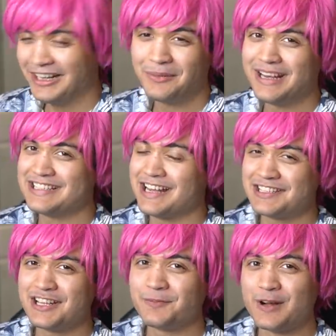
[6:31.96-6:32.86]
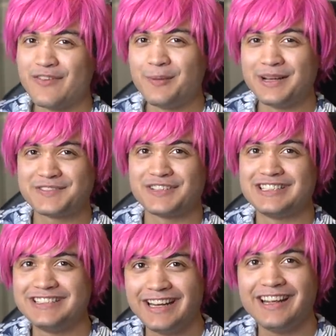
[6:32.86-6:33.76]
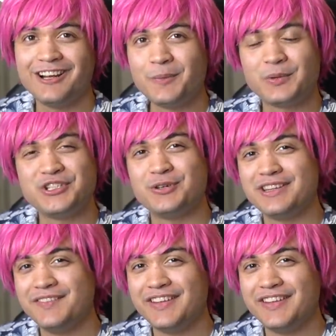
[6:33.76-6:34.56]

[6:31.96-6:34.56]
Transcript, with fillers: Anyways, that is enough profile pics for today. I hope you enjoyed the